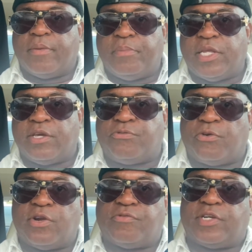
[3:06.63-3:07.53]
meaning
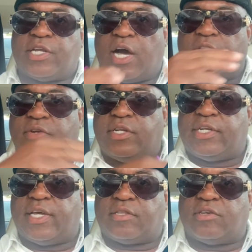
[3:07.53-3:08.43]
for every dollar in
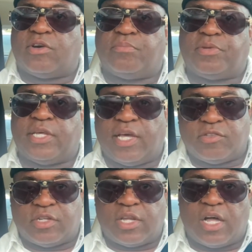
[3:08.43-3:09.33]
debt, the company
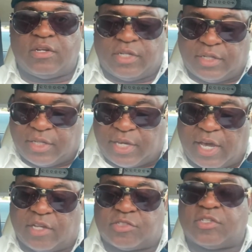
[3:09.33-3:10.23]
has a dollar in
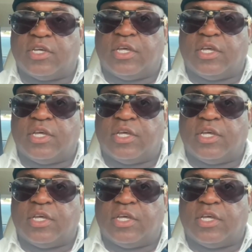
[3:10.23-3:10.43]
cash.